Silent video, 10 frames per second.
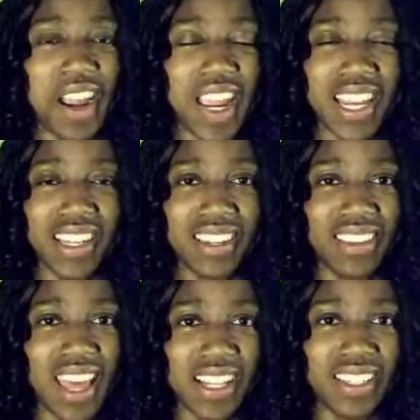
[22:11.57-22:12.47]
right?
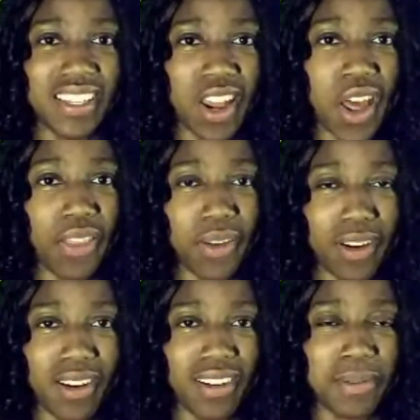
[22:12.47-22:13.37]
That's
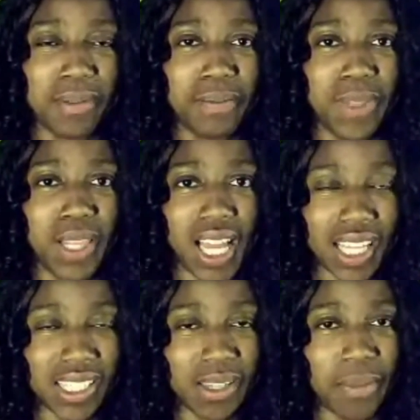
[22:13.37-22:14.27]
another
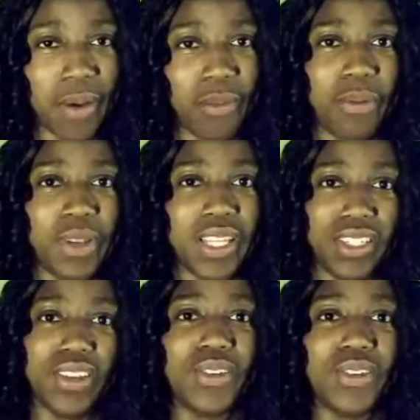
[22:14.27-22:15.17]
plus about what we
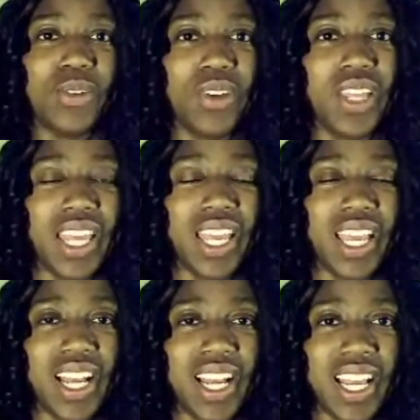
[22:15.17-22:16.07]
do.
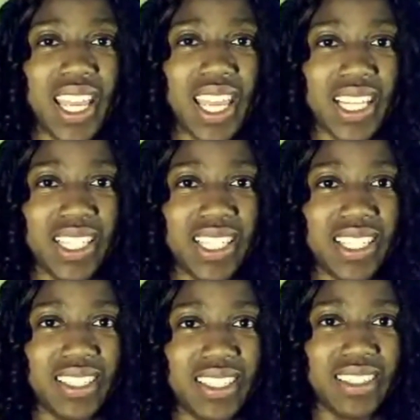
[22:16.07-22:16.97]

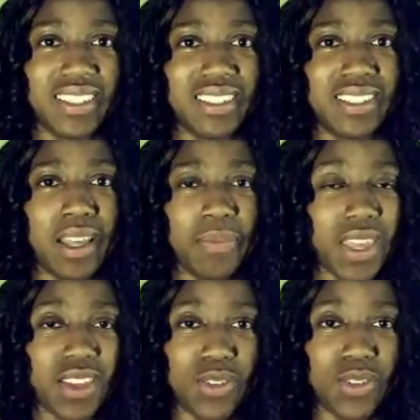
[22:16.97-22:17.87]
It's
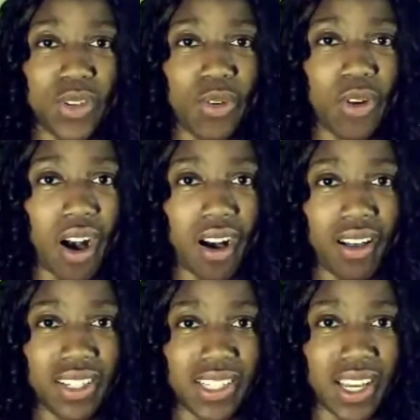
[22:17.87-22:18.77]
something you do
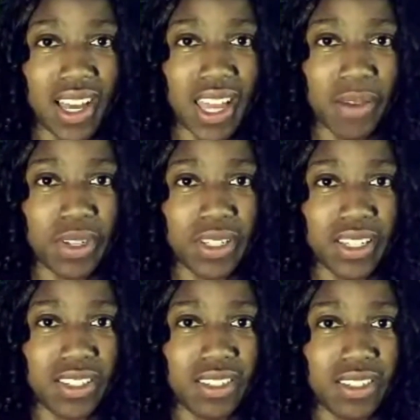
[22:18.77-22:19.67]
all the time,
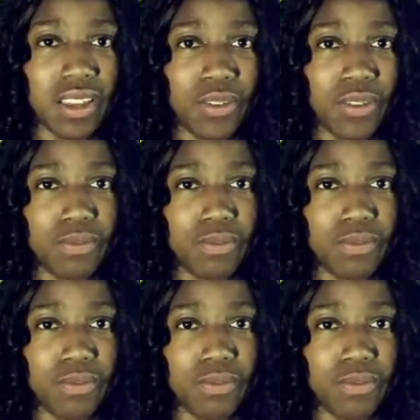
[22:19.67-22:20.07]
which is